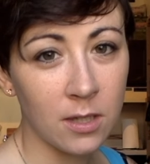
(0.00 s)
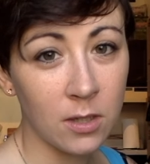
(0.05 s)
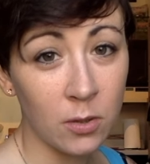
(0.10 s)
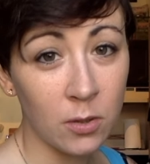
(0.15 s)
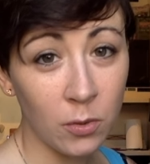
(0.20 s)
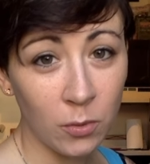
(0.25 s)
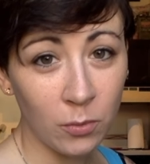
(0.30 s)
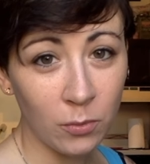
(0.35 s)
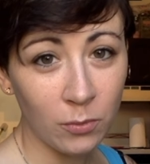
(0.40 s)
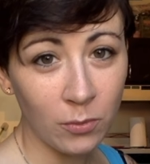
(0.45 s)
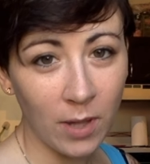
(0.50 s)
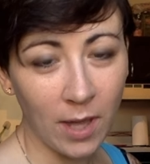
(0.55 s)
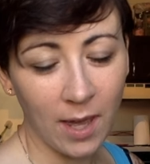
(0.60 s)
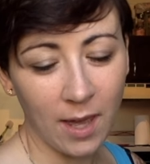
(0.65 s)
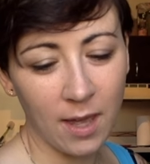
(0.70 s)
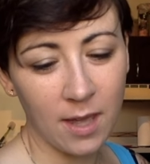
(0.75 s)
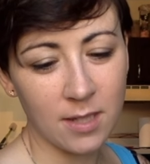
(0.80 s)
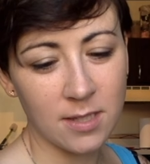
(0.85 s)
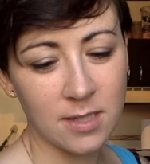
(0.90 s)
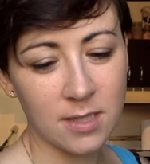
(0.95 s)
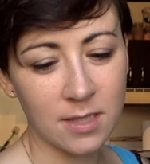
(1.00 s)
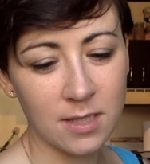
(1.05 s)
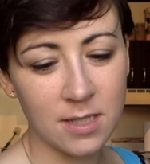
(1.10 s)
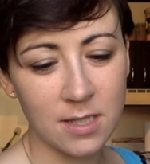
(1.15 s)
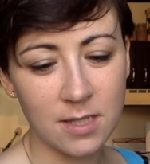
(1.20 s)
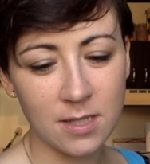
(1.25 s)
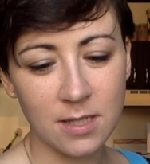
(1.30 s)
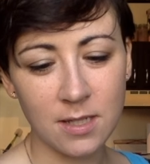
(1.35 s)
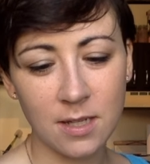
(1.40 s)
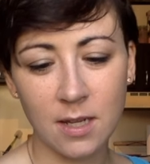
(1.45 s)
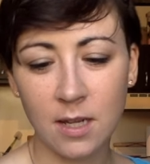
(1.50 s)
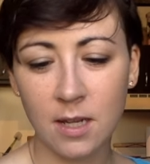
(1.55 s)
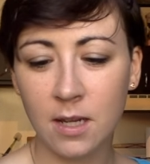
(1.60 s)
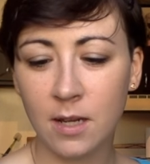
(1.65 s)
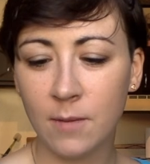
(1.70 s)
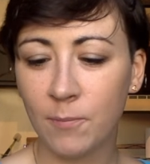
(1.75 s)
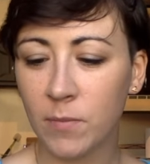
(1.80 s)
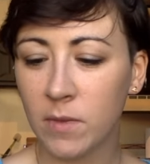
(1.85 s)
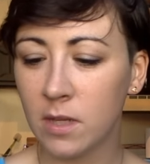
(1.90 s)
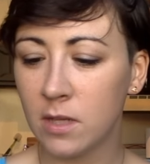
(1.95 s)
Q asked,
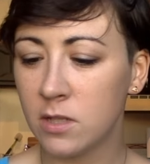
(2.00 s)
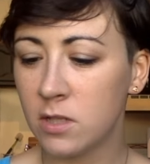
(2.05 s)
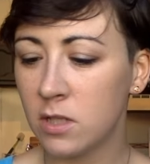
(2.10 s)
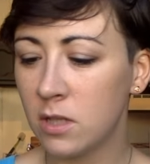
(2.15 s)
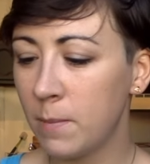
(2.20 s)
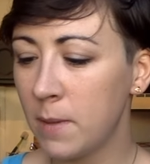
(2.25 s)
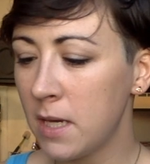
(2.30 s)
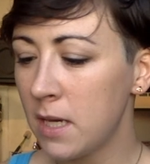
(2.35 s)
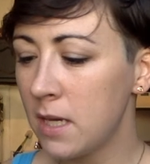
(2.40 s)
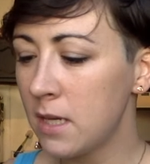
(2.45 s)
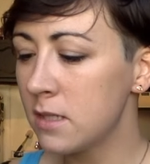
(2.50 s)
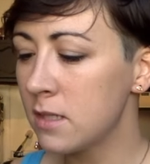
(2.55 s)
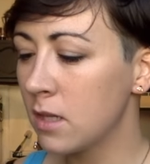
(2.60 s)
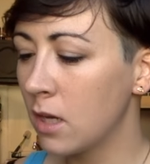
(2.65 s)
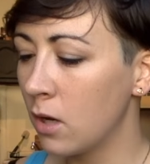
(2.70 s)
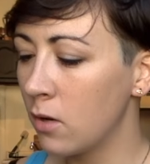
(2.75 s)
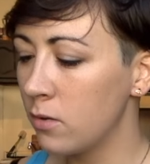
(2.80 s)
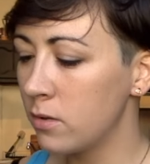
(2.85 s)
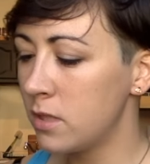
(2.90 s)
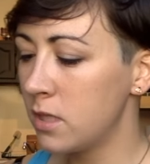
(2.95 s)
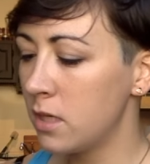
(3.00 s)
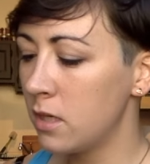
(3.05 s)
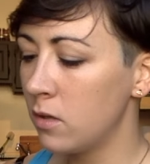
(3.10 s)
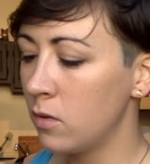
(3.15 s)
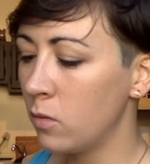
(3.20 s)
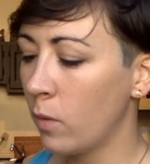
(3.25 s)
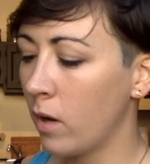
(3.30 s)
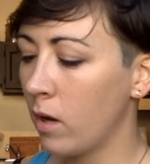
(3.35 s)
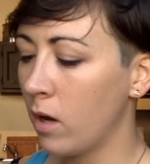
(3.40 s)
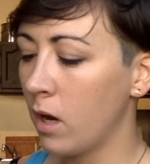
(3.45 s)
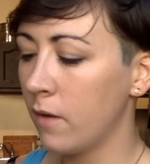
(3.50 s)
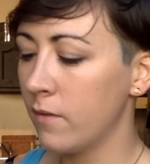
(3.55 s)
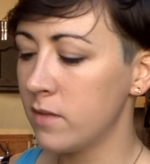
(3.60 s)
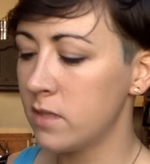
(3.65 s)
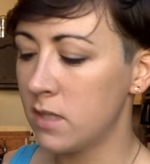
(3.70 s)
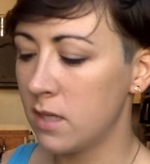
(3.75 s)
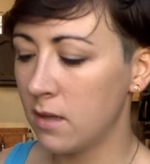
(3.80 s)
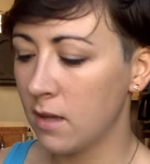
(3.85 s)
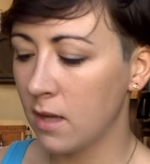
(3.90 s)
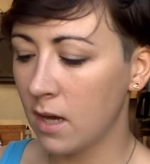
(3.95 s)
do the bees go to you while
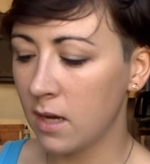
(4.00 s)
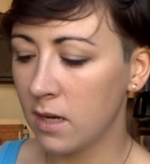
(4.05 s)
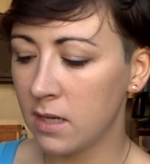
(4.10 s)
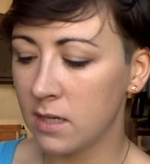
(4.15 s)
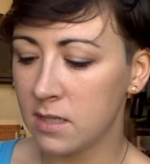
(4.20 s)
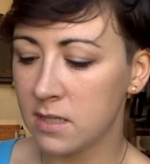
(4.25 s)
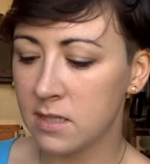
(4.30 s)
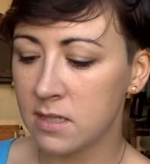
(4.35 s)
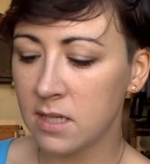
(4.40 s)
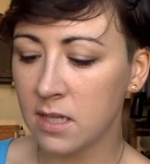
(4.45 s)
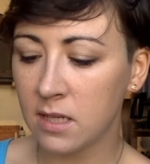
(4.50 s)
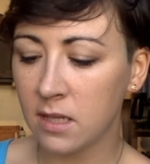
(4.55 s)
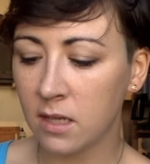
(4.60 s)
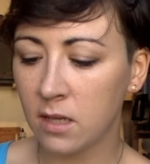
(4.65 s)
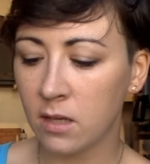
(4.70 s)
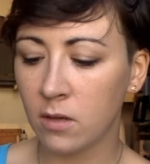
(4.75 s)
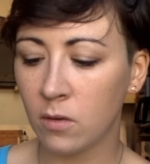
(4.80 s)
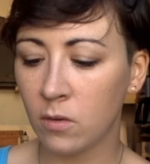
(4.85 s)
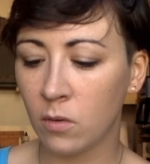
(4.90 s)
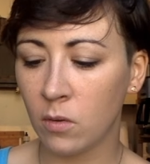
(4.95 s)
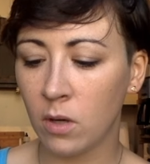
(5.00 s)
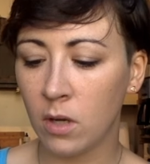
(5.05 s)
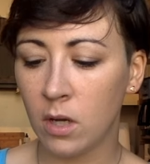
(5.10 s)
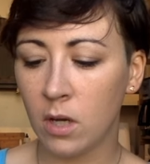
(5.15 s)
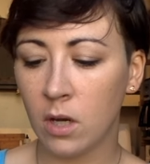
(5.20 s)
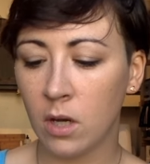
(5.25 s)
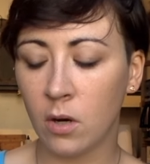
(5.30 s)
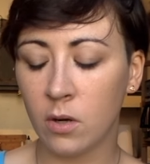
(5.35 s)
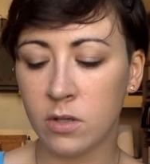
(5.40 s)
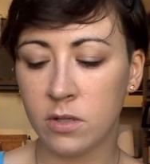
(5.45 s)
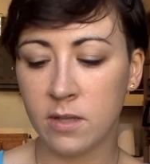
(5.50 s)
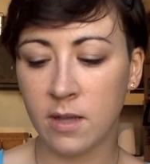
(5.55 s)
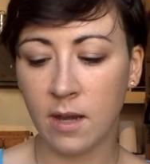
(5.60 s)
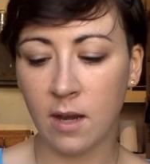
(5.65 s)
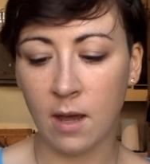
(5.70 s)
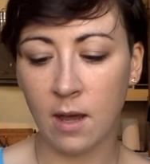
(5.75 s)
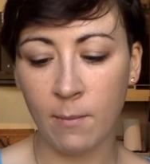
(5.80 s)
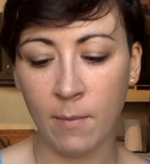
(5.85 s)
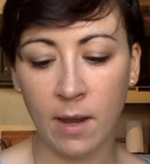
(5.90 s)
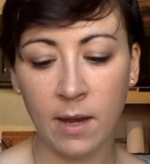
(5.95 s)
harvesting the honey to sting you, or do they
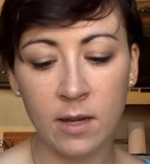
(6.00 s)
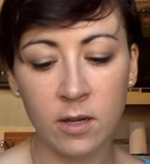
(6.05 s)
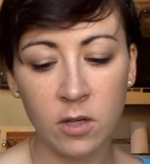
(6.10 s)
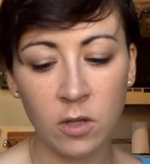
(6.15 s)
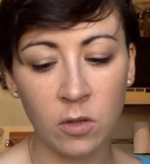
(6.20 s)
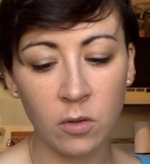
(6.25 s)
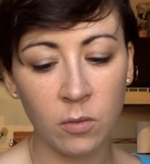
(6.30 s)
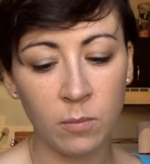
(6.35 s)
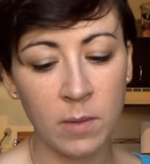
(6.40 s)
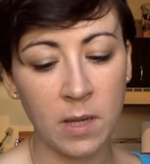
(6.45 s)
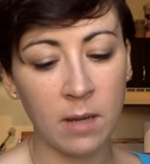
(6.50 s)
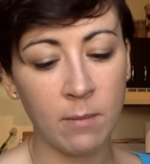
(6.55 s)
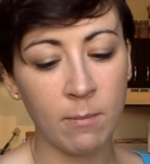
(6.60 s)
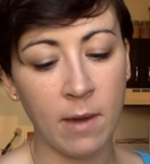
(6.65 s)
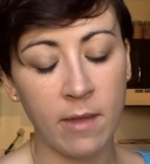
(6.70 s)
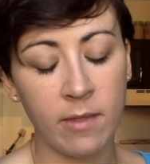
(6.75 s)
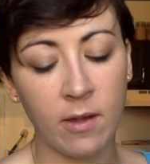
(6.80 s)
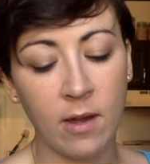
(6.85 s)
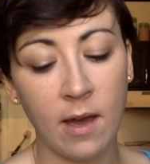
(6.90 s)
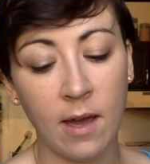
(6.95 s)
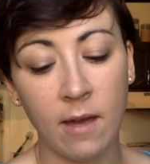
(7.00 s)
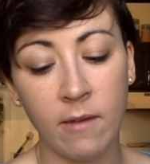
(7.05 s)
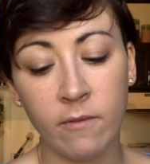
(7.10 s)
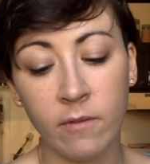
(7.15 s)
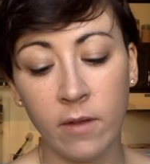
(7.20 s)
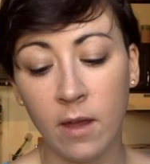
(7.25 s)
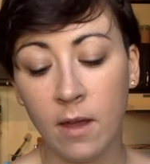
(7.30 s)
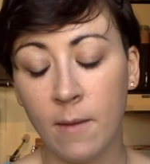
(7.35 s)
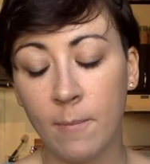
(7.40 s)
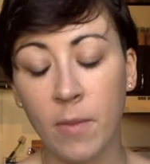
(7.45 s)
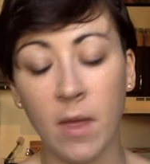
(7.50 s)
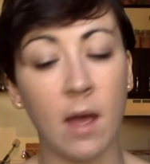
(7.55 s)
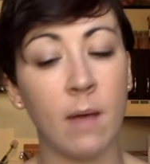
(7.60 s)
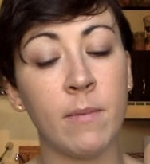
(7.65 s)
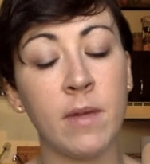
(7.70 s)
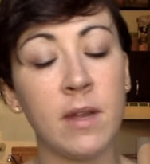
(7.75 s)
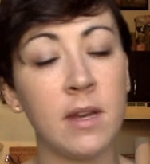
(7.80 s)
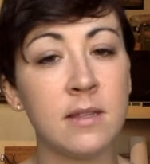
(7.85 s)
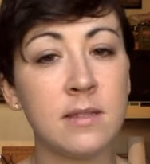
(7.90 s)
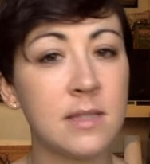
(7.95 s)
not mind you being by their hive?
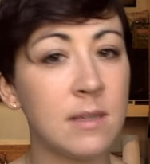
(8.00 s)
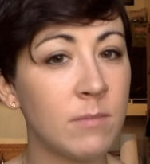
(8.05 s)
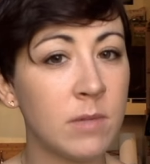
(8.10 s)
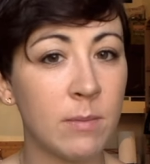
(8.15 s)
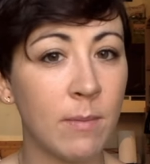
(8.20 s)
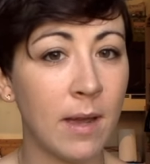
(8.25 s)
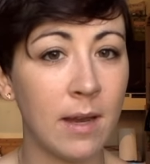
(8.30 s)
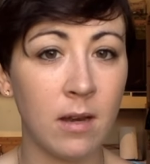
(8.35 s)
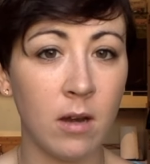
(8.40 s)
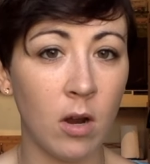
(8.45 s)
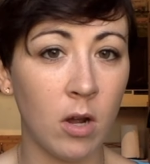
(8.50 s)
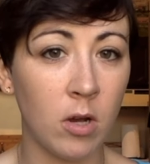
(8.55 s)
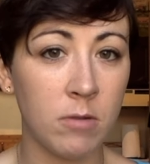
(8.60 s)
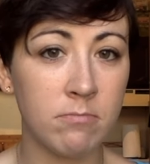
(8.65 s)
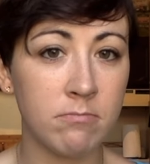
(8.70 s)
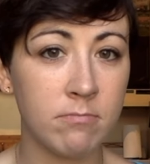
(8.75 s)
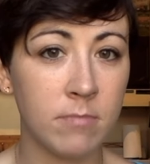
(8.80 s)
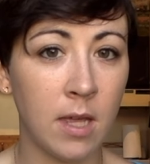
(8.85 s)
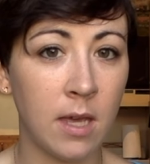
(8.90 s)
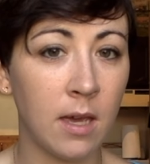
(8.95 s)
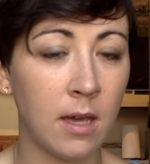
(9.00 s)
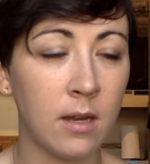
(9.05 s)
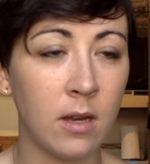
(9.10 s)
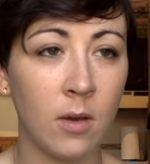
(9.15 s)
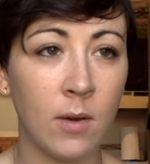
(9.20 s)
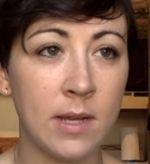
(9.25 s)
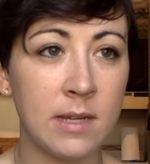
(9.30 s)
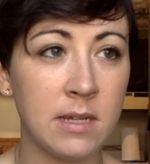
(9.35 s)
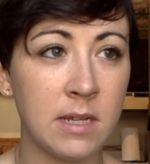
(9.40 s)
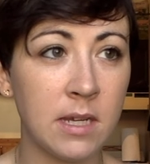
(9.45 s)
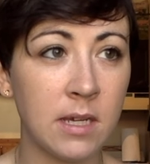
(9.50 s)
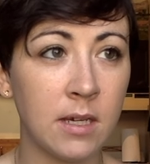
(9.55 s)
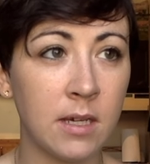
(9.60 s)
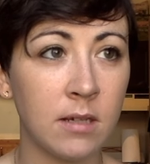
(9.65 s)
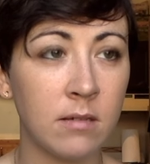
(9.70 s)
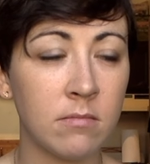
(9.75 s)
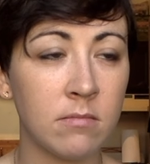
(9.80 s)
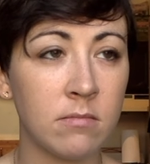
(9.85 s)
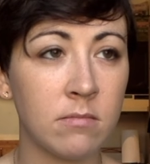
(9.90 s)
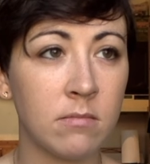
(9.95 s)
They didn't seem to mind at all. They had no idea.